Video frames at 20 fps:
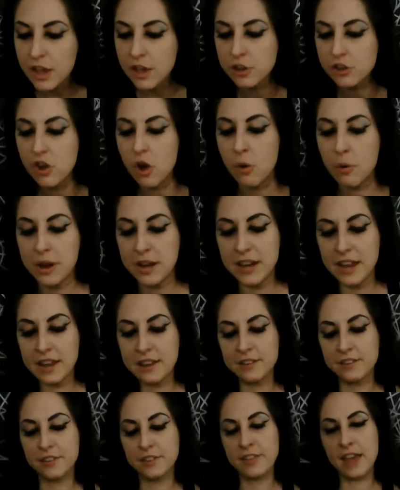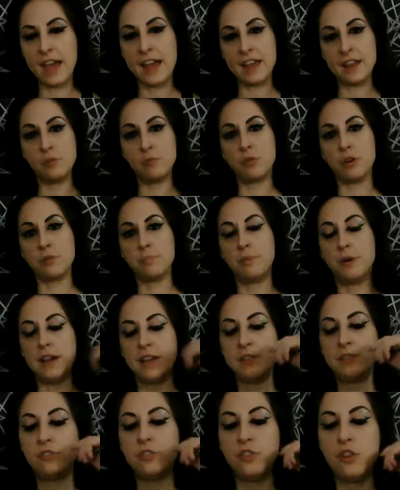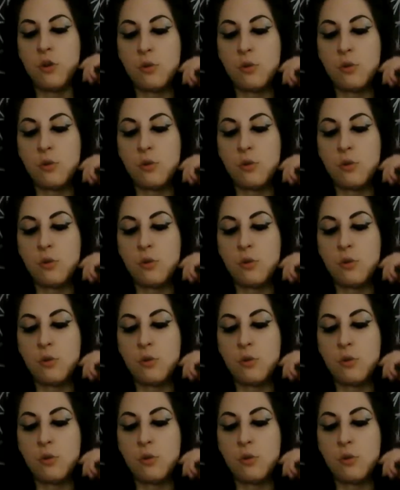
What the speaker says: going into that inward place,